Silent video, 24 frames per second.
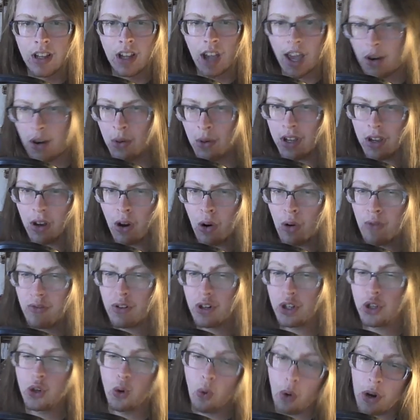I don't get
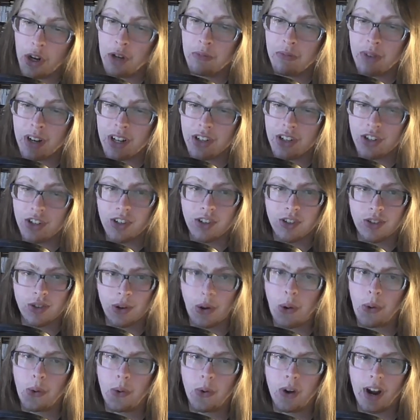overjoyed much,
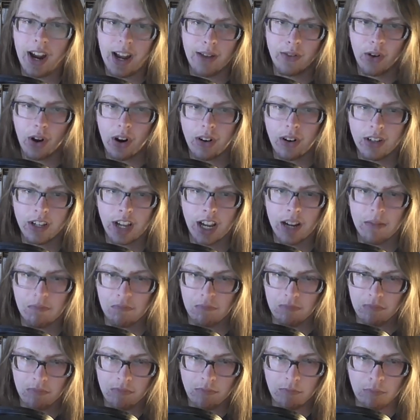so I have a hard
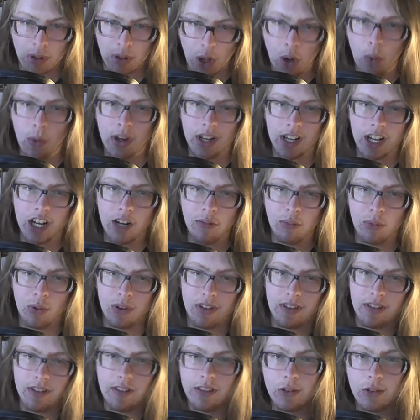time blowing up
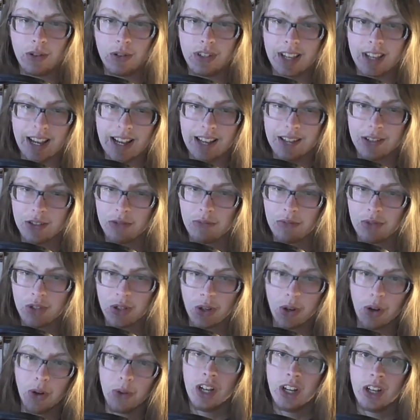with enthusiasm,
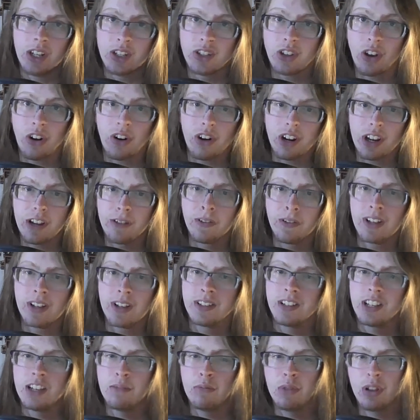so sorry if I
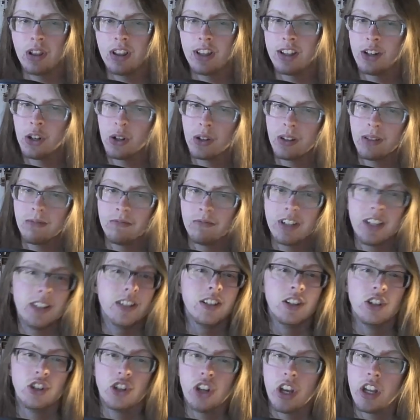seem a little
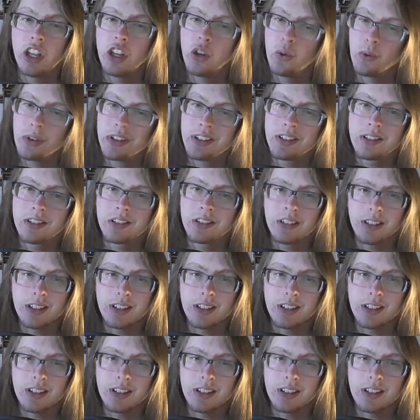disingenuous.